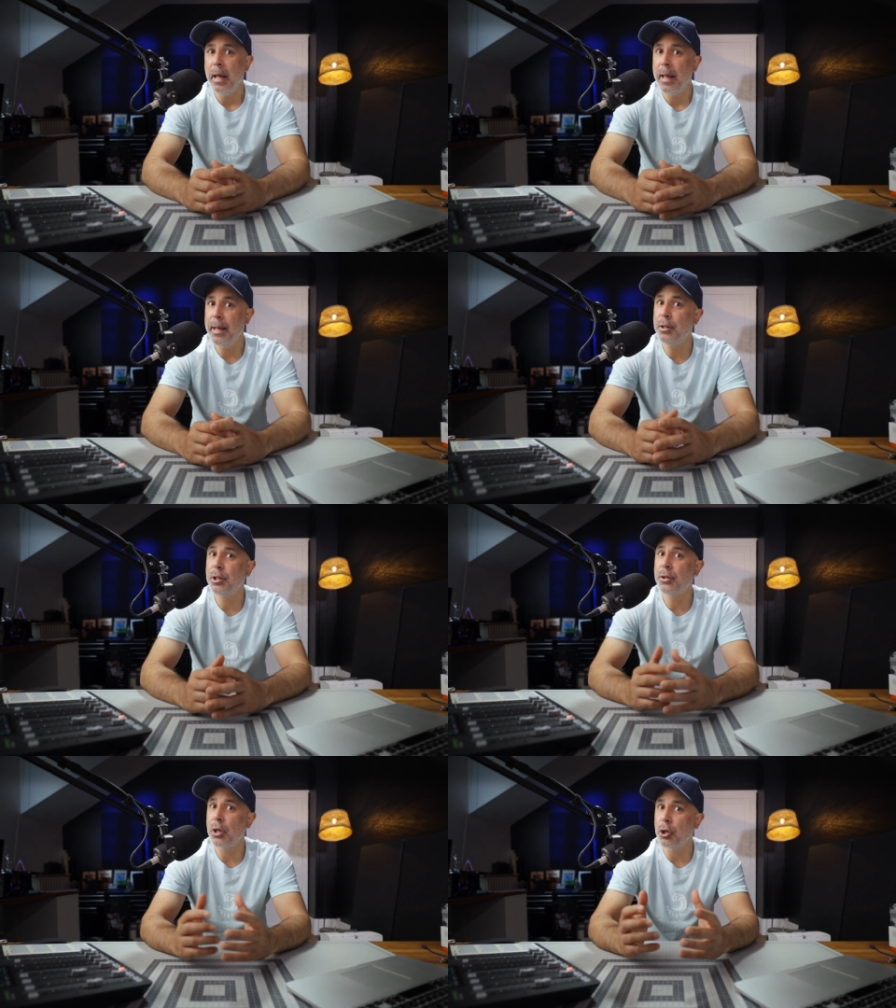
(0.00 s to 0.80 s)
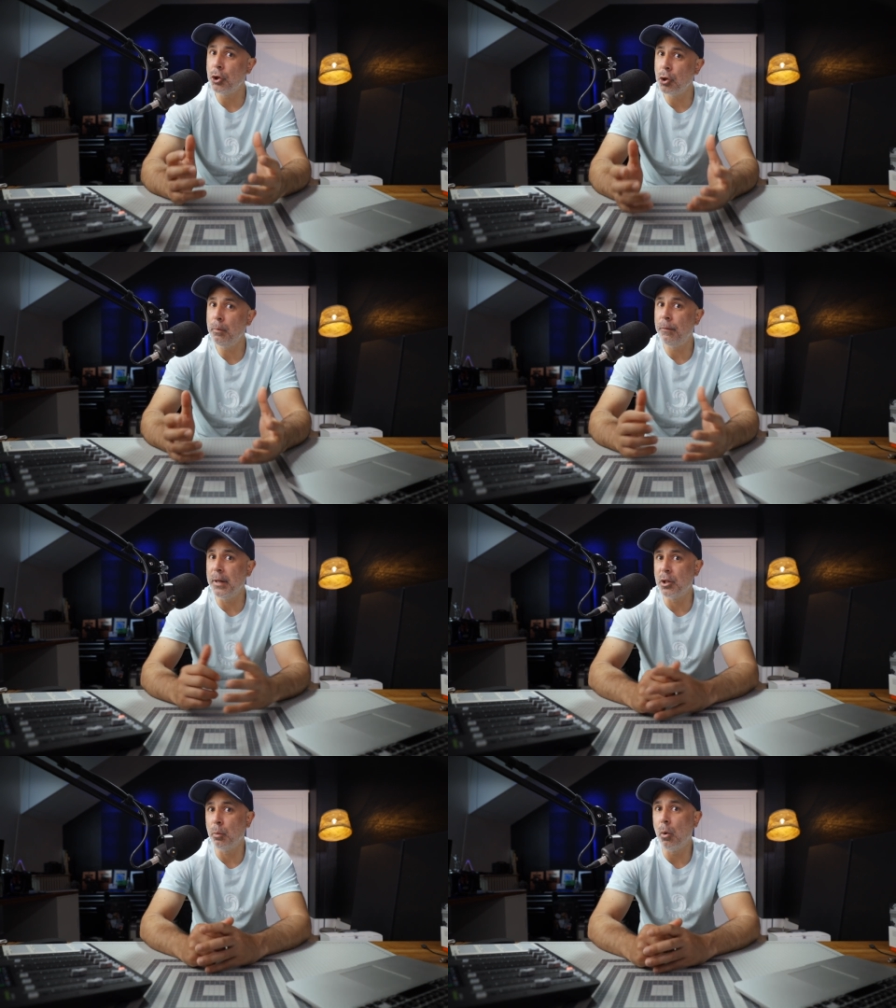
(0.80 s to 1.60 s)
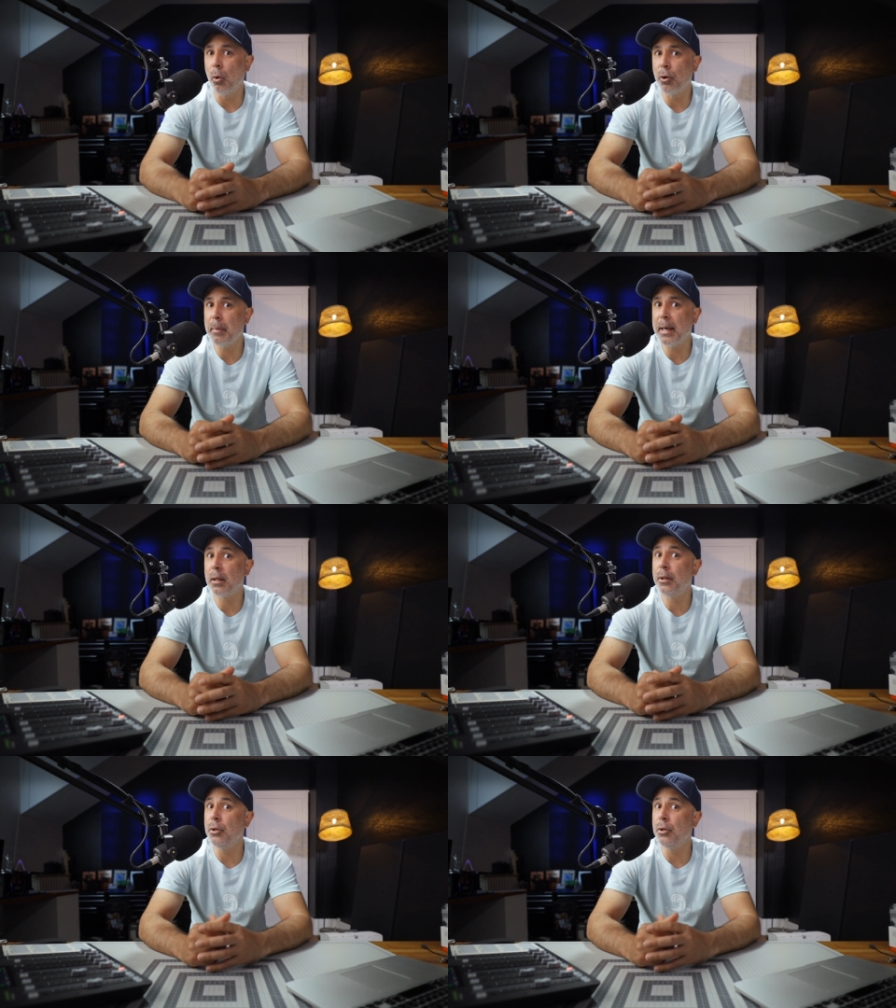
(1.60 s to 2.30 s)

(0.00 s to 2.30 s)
Hedge's dupe feature will automatically